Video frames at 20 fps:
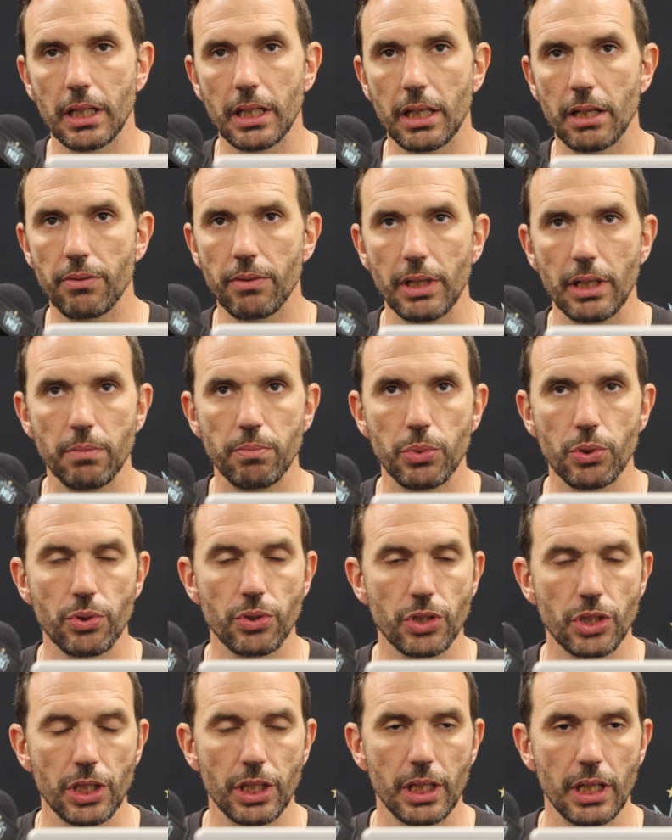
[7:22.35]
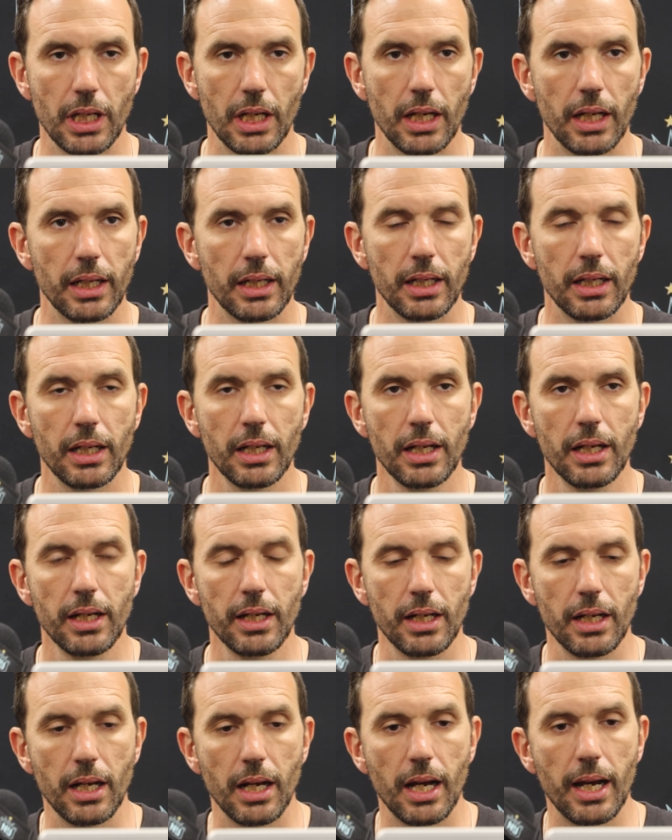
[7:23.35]
They're really pushing,
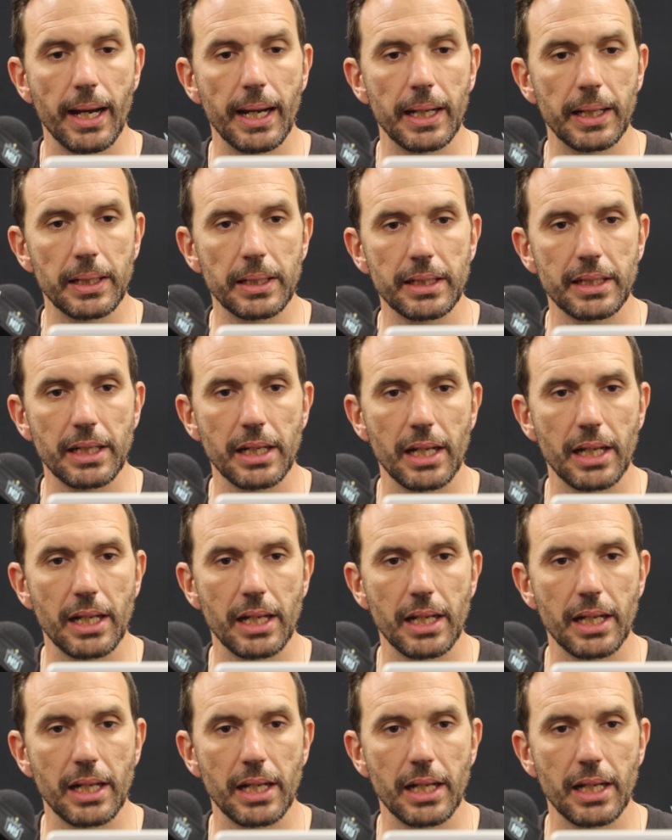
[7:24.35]
and